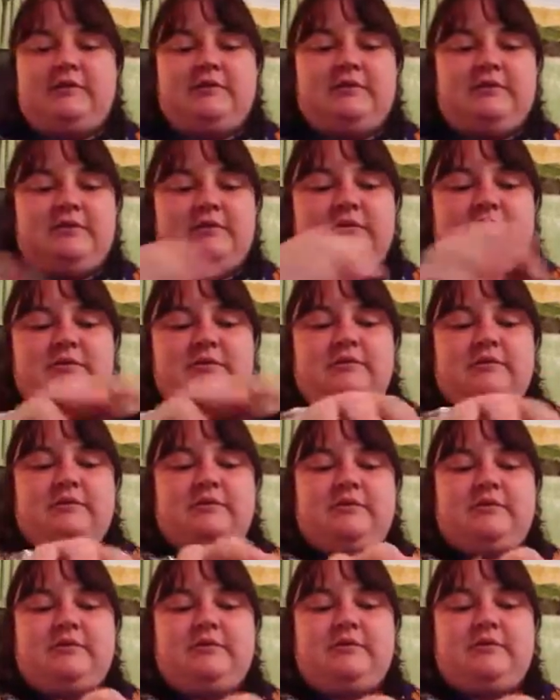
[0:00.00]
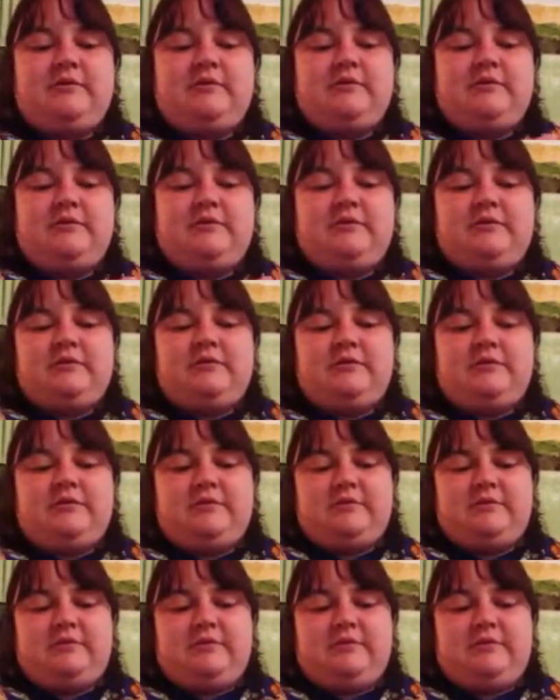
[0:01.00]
Nobody speaks.